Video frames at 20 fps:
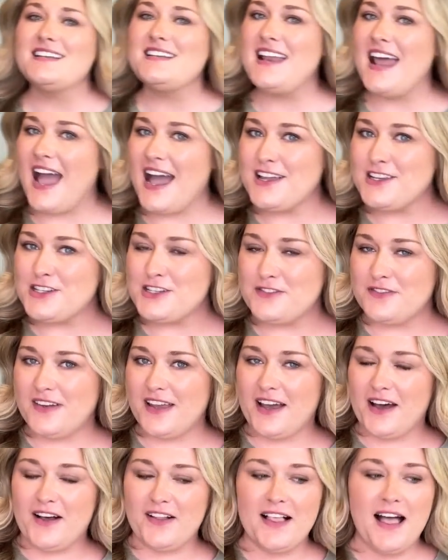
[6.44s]

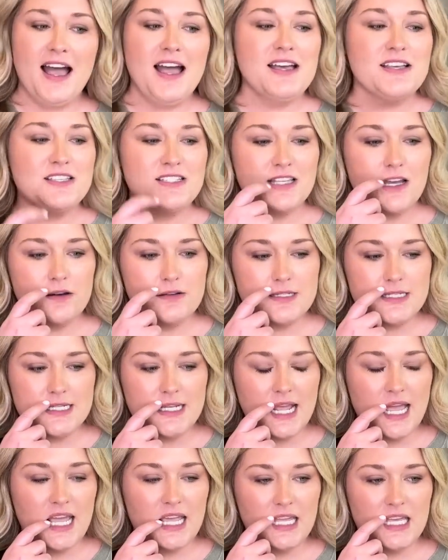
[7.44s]
Nashville. So
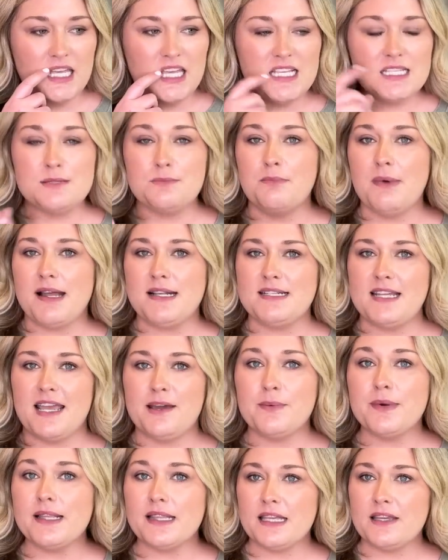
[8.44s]
today is Monday,
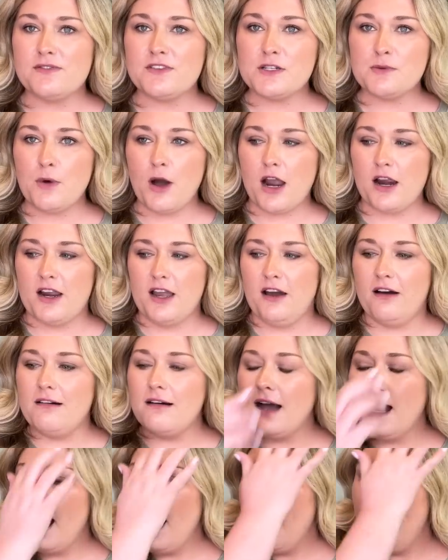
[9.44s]
we leave tomorrow.
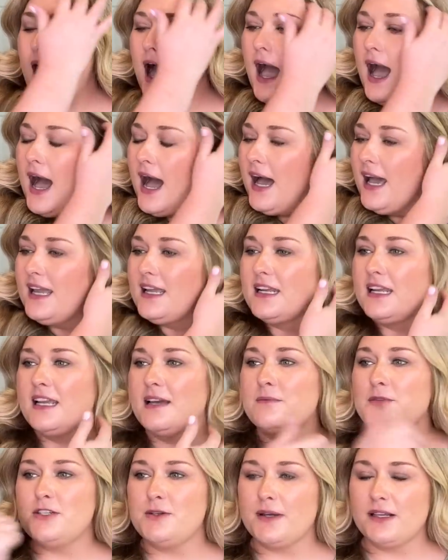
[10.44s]
I
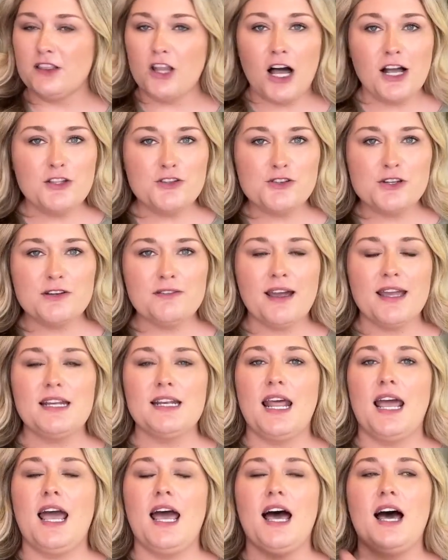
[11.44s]
am doing laundry right
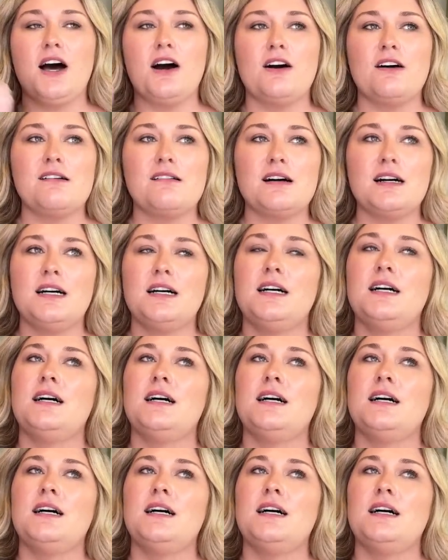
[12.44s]
now.